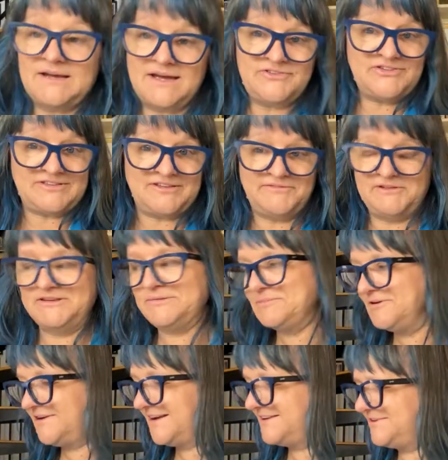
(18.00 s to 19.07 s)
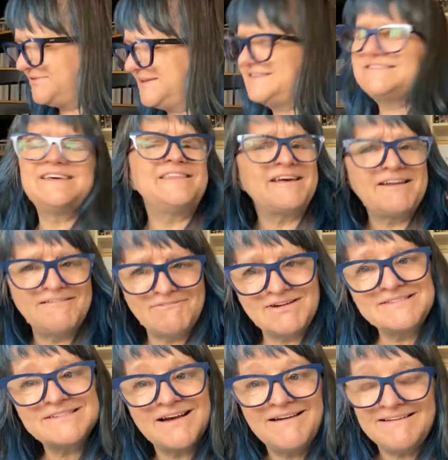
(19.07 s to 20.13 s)
just love this book. I know they say that every
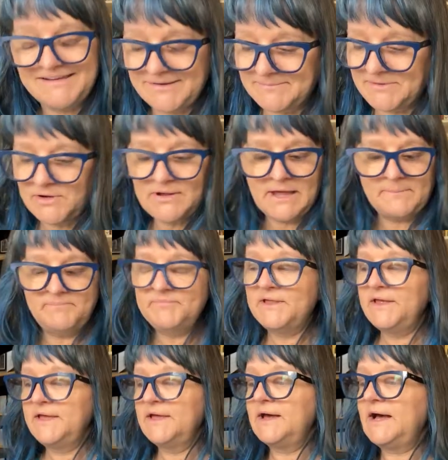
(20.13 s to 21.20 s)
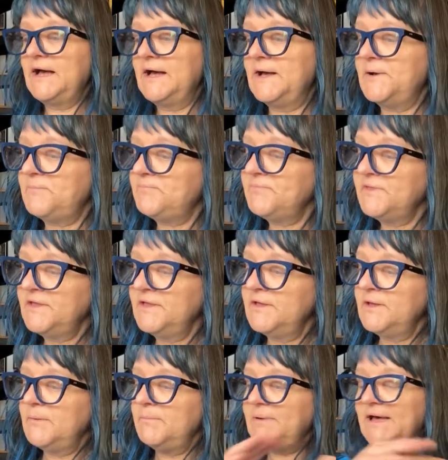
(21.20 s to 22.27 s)
time. Okay,
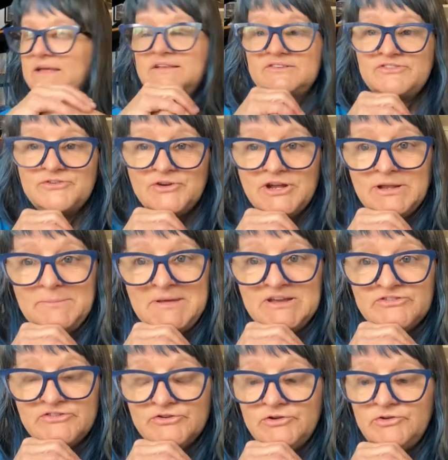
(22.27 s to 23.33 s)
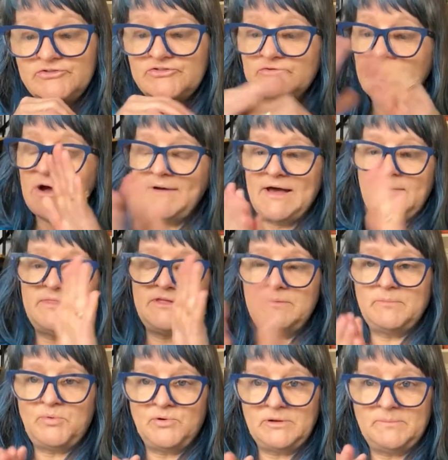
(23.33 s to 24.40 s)
but you're going to make sure you draw out the
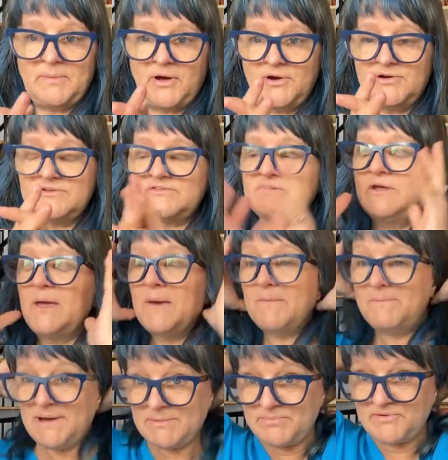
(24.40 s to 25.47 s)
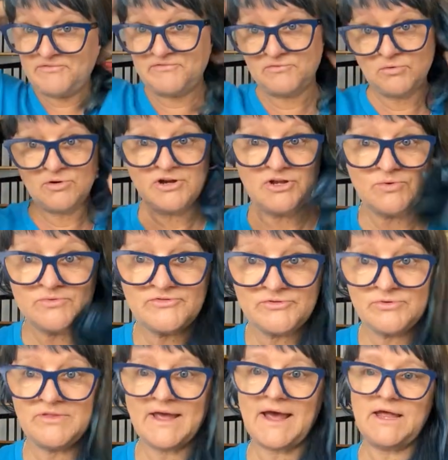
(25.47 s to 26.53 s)
important parts. But before you
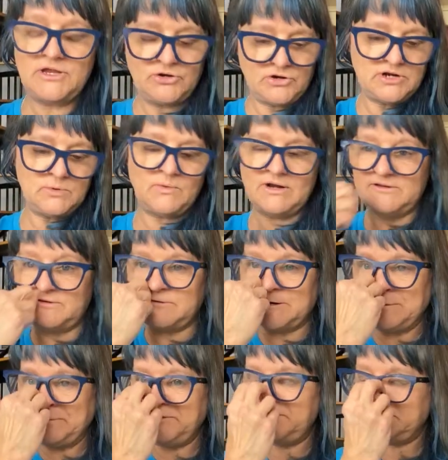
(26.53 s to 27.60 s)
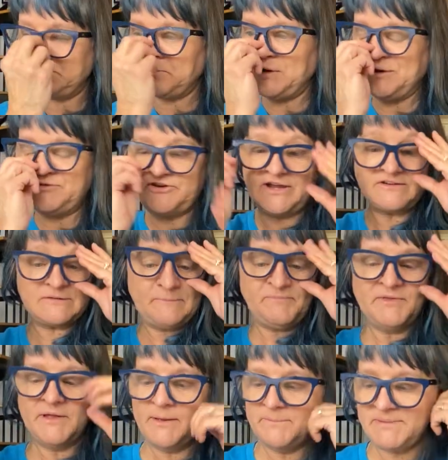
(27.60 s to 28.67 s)
do that, you're going to want to start this project
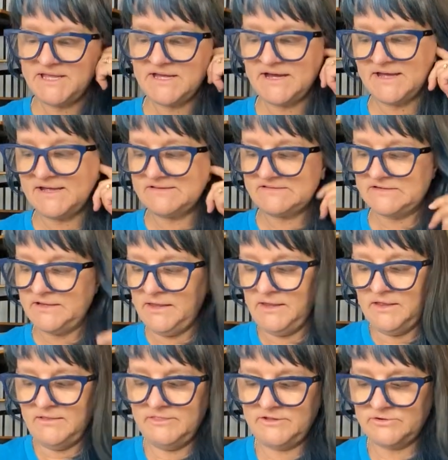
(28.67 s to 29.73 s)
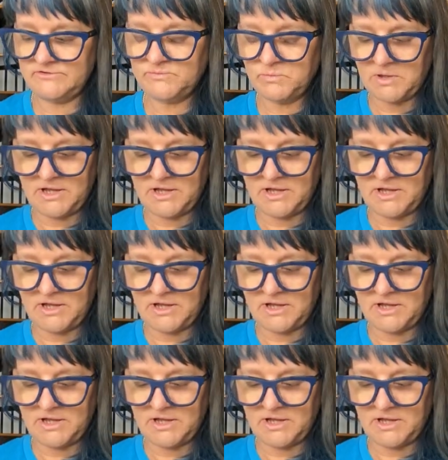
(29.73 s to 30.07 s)
because there's